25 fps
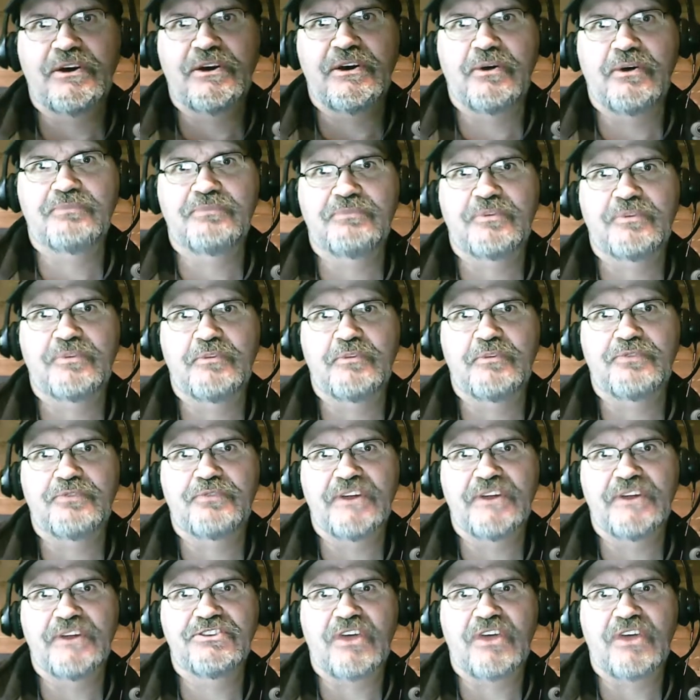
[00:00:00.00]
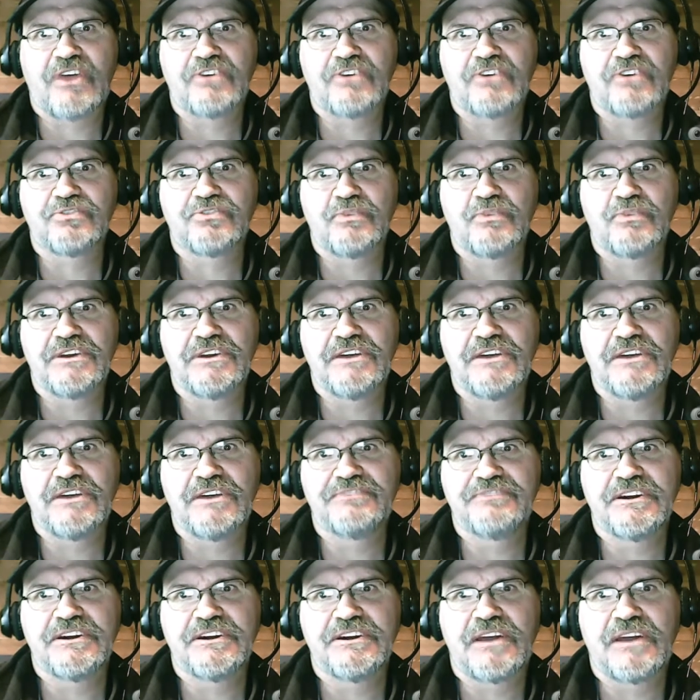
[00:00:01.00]
On the way home from a friend's
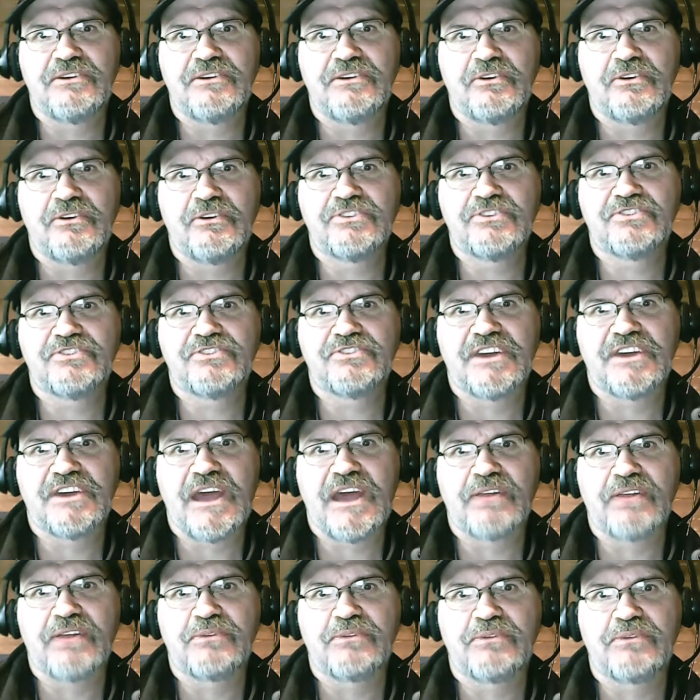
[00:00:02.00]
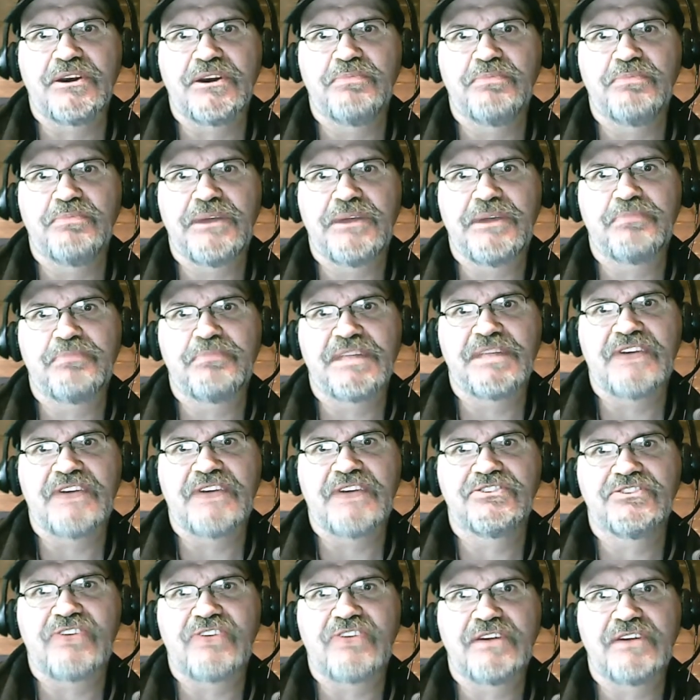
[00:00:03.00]
house one evening, I noticed a gathering
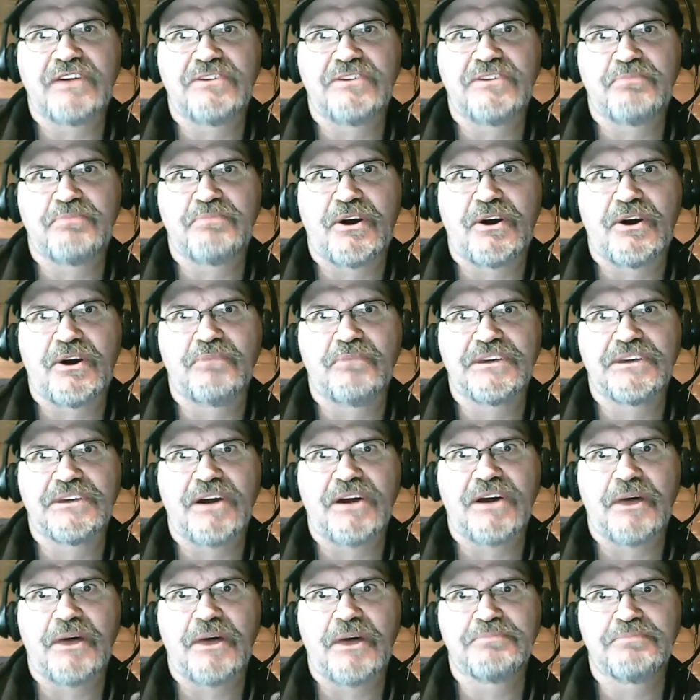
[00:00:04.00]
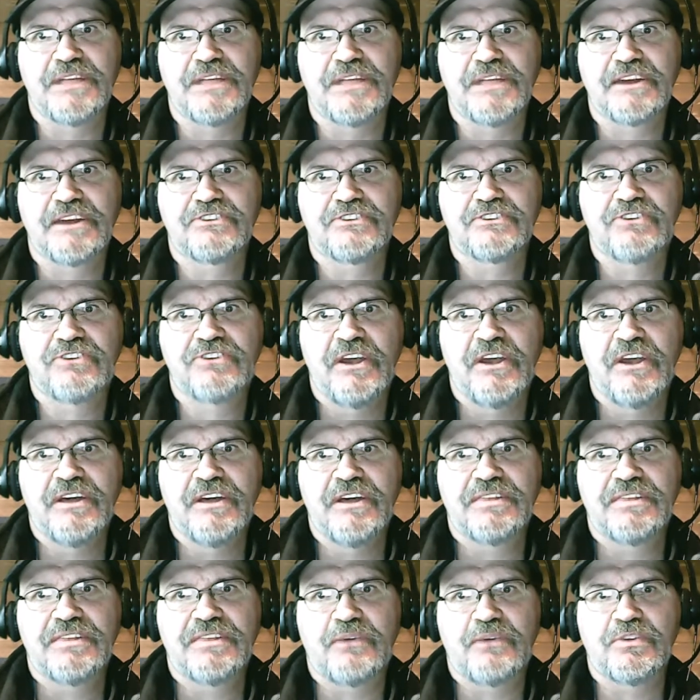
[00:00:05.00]
of people outside an apartment
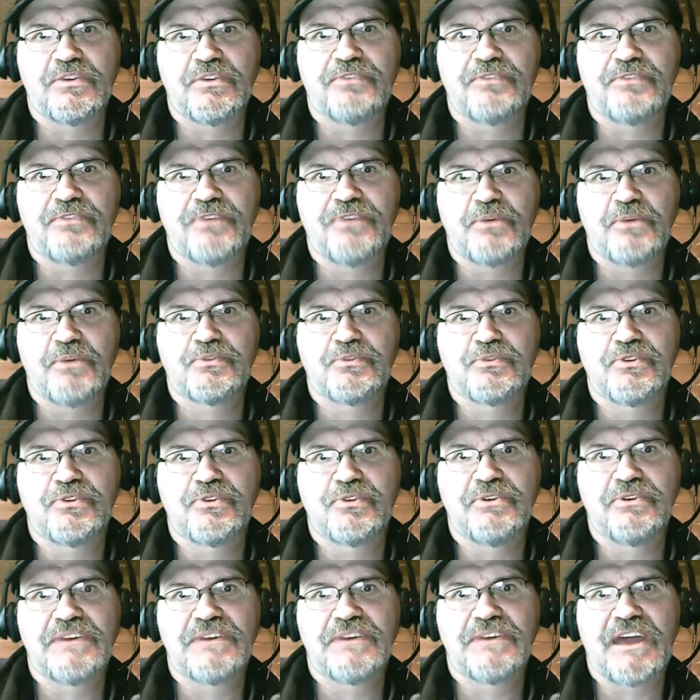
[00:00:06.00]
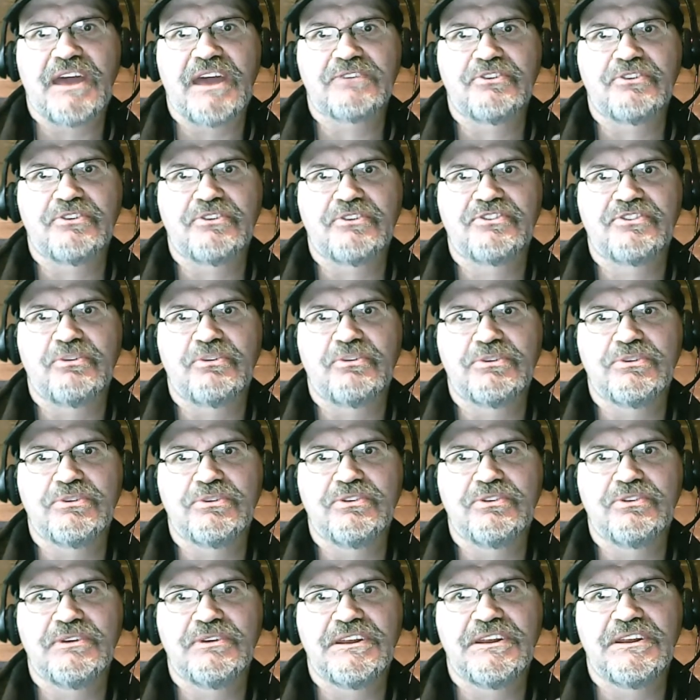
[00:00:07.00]
complex. They were the film crew and
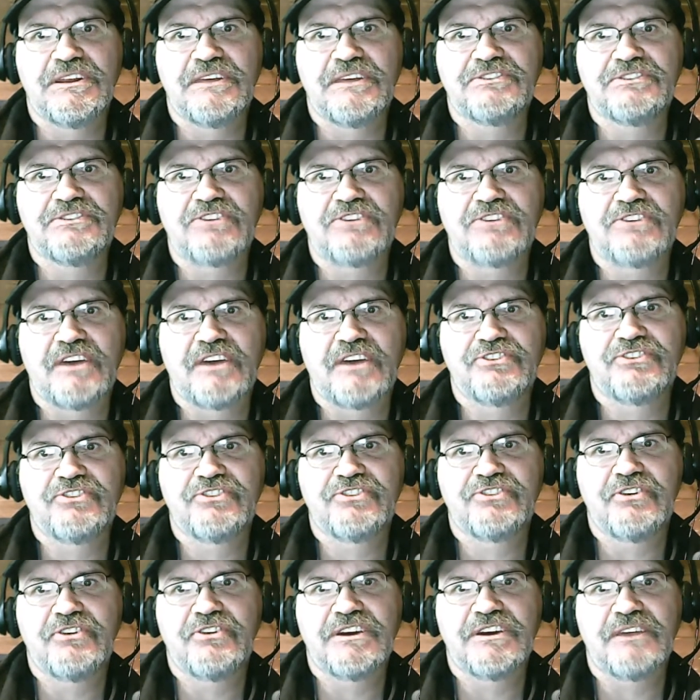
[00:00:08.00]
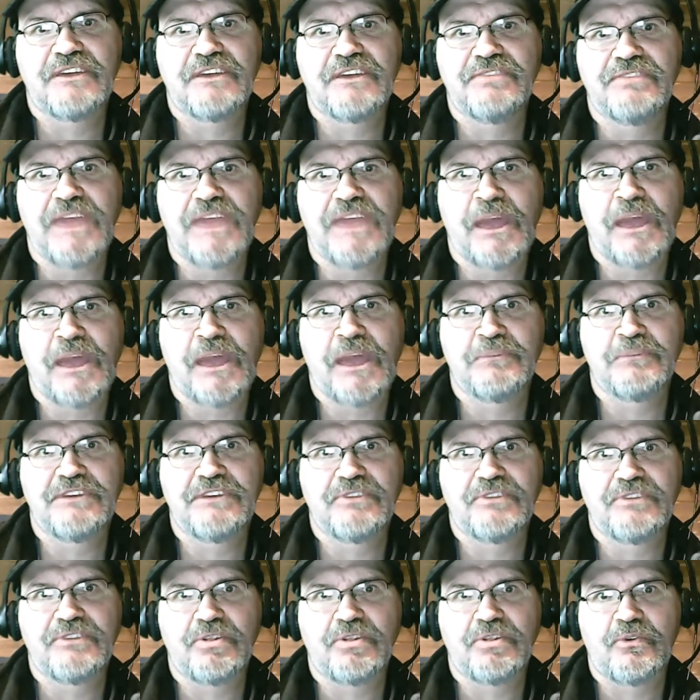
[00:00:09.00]
actors who were doing an inside shooting
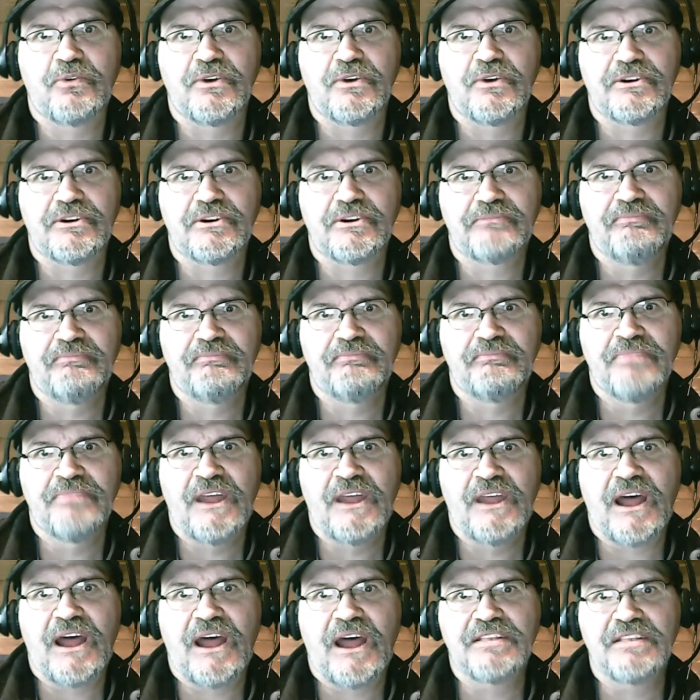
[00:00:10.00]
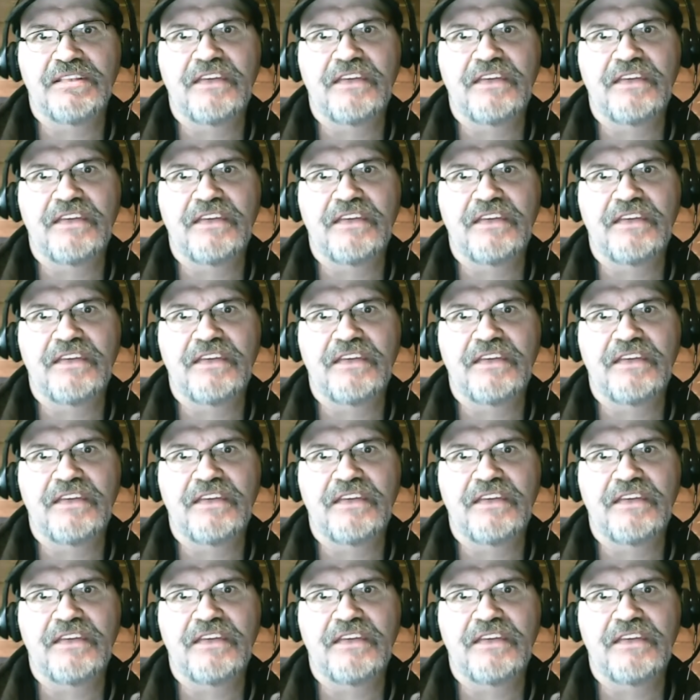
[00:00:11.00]
of the Amityville Horror.